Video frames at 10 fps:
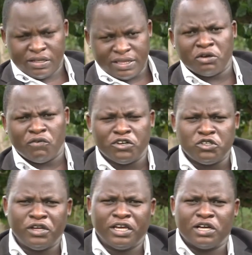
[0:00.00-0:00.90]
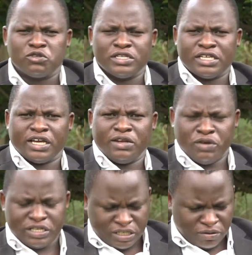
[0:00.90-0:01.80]
thank you for joining us once again.
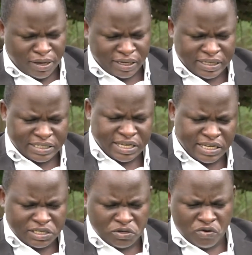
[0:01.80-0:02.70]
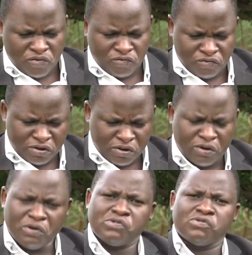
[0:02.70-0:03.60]
We are still making sense of
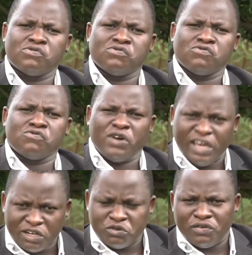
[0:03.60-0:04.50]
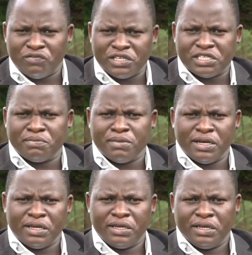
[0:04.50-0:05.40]
where to invest
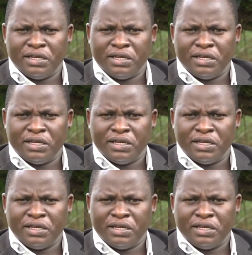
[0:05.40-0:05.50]
money.